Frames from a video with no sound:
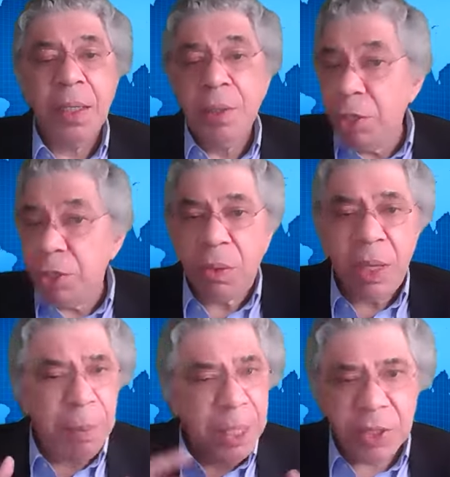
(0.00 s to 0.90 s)
Digital
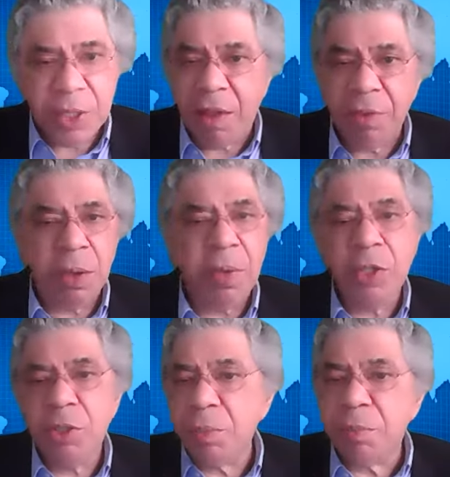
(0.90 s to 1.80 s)
companies have
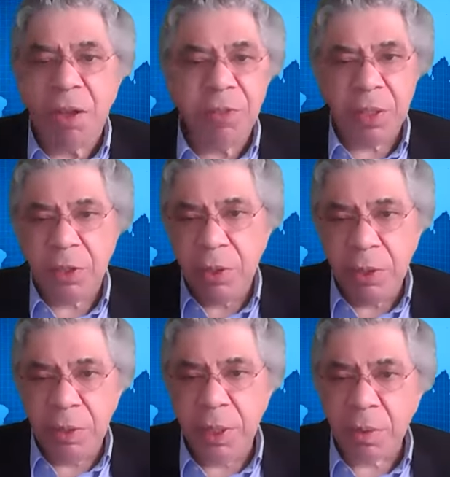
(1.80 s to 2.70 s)
increased their profits
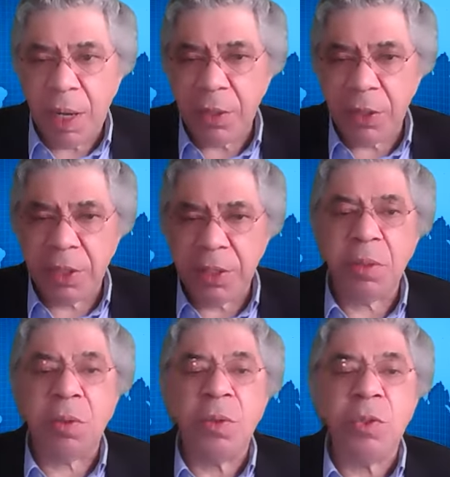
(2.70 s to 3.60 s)
during the crisis
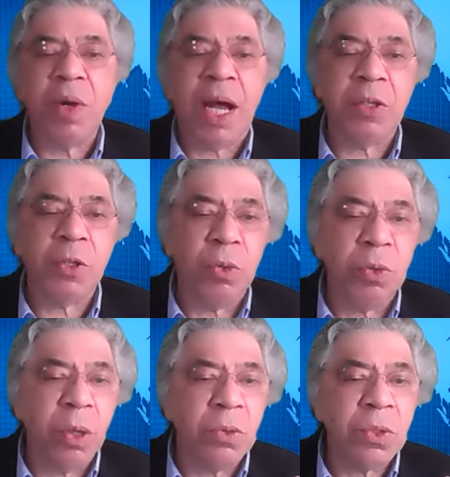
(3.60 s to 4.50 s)
in contrast to
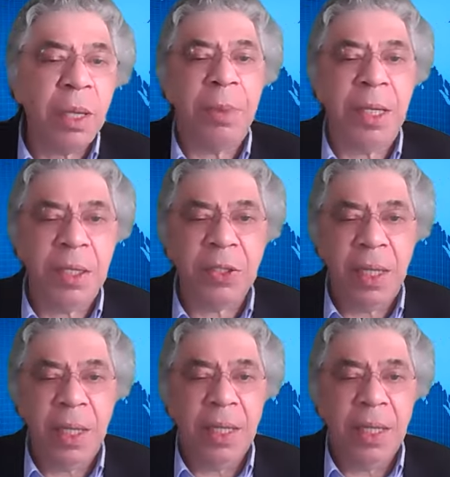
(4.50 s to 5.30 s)
those companies